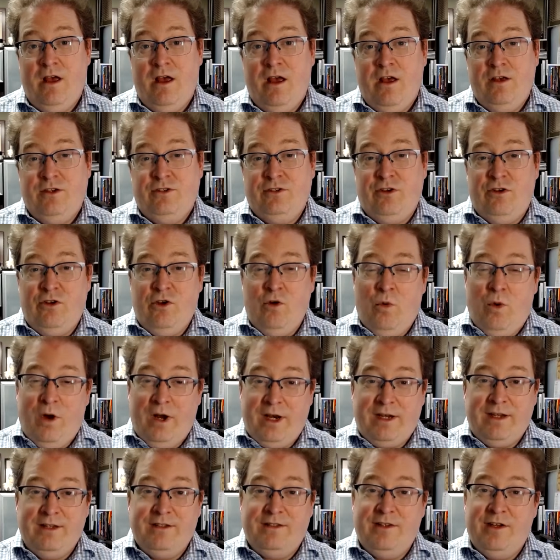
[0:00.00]
So you want to
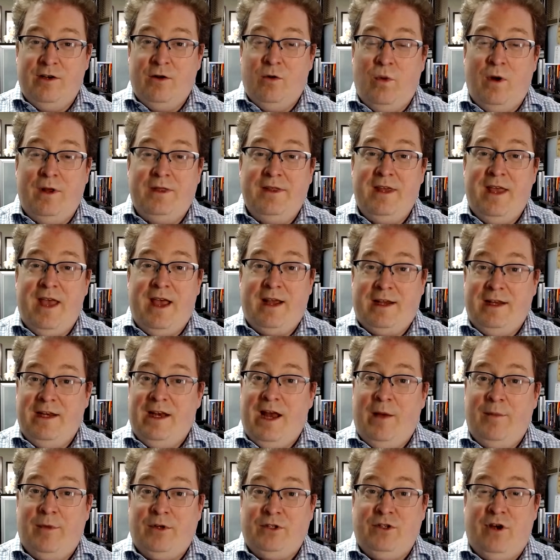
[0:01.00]
consider what the
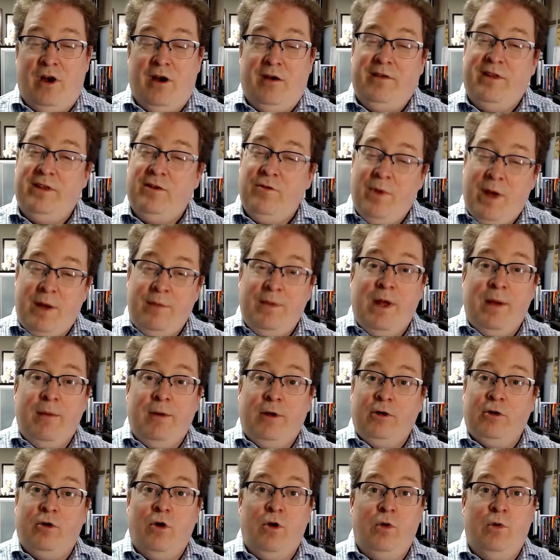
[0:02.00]
economics are. You may be able
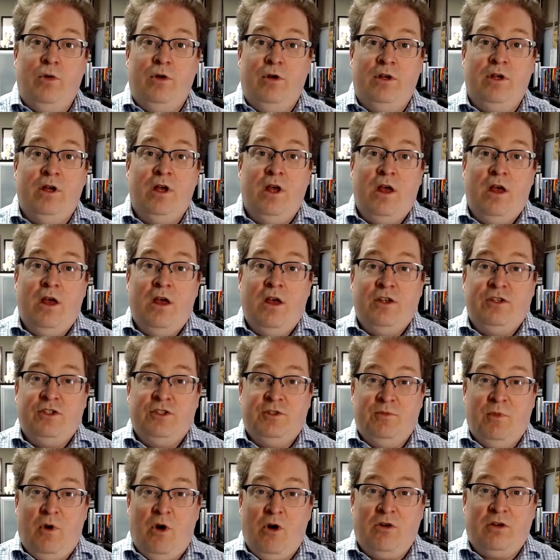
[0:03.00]
to go to a
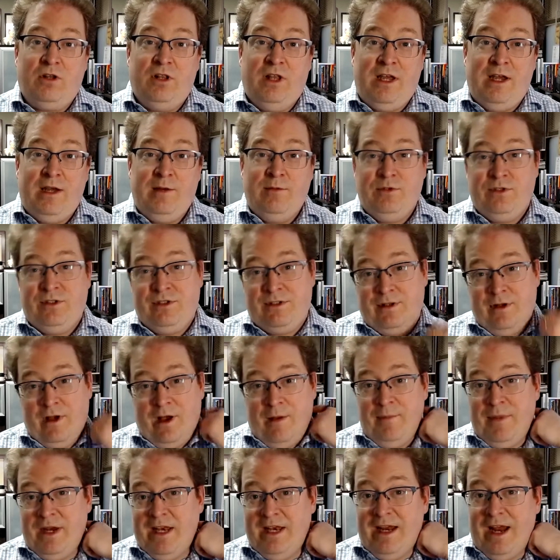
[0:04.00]
small claims
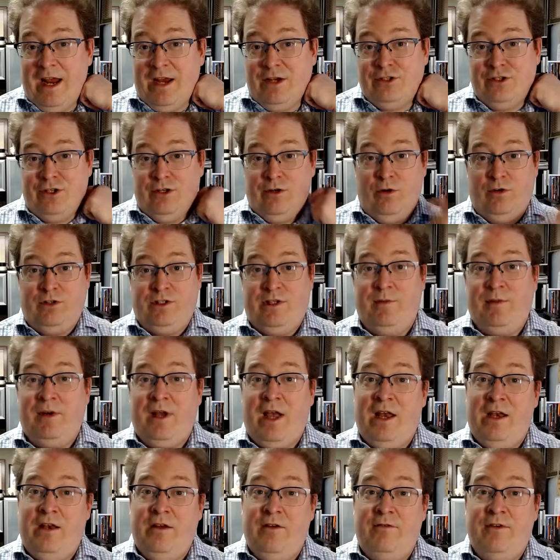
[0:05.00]
mediation or some
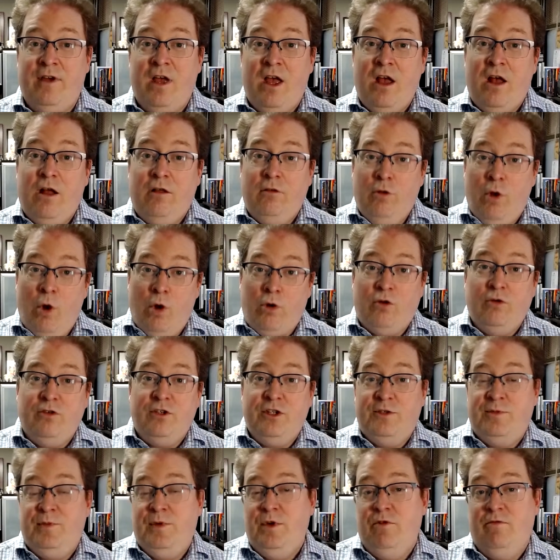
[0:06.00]
kind of local
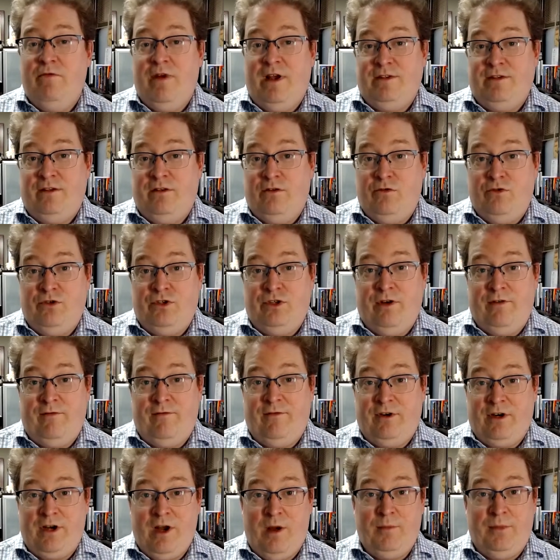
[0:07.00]
dispute resolution
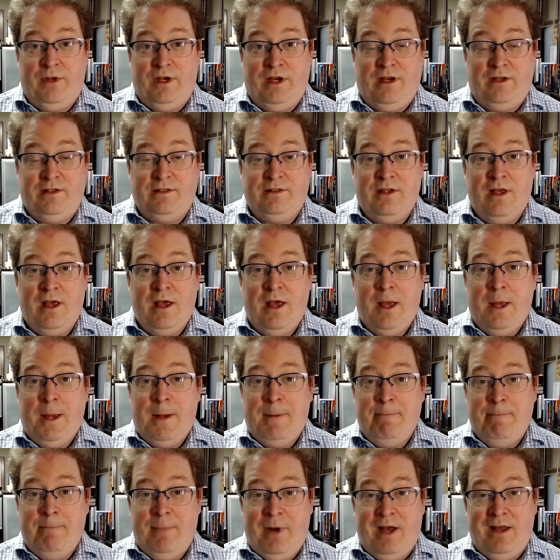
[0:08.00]
for companies,
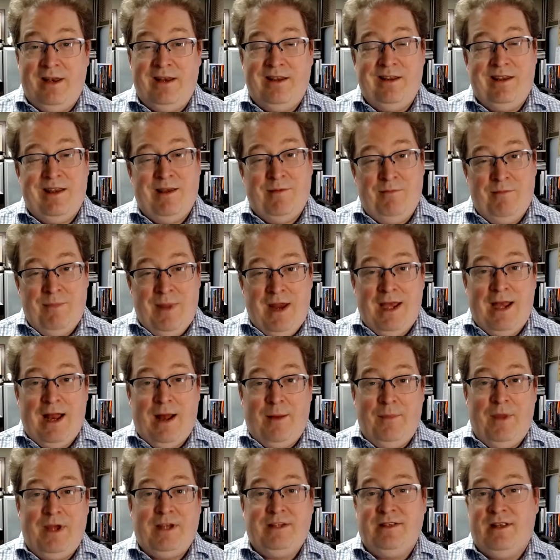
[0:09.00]
but it may not
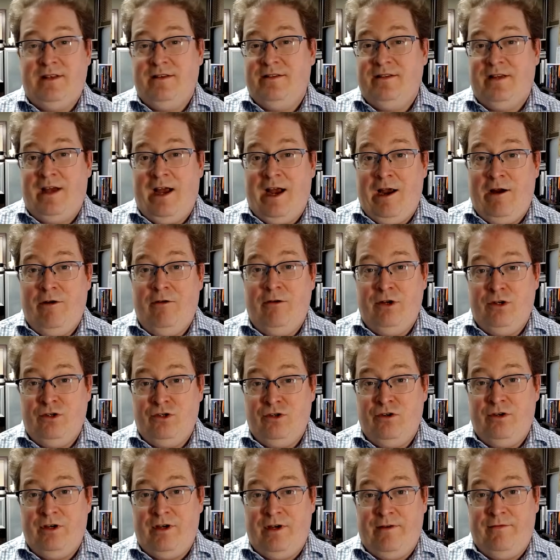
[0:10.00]
make sense to hire an
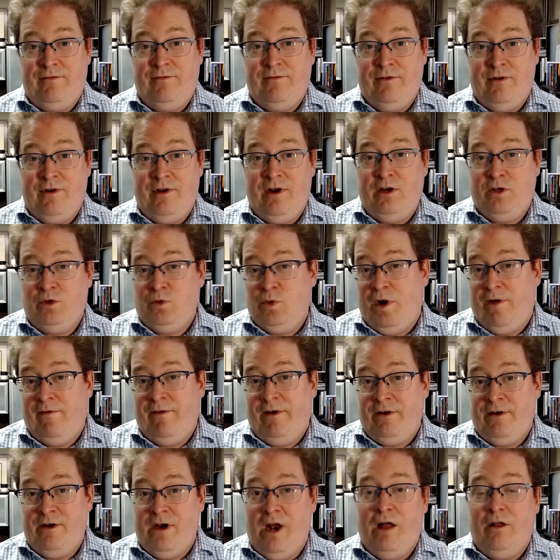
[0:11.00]
attorney for a
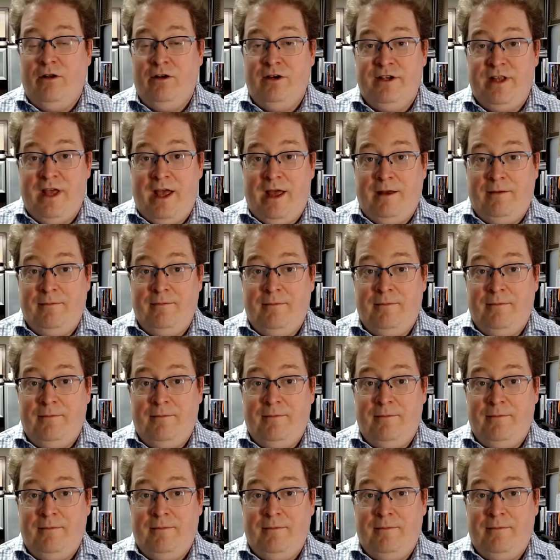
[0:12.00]
$1,200 debt.